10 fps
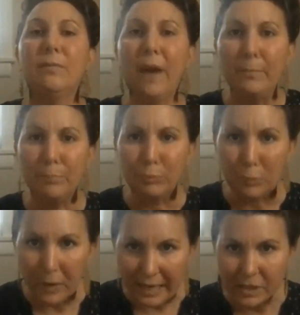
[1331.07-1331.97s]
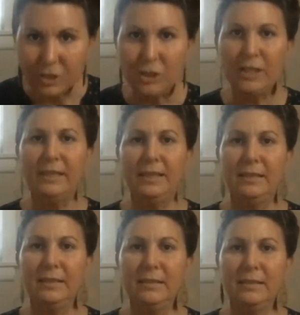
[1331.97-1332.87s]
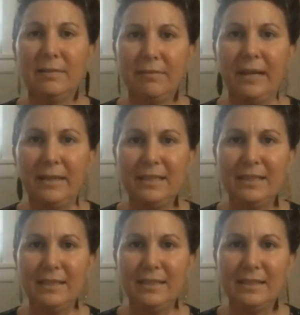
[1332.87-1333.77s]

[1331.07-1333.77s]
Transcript: vibration affected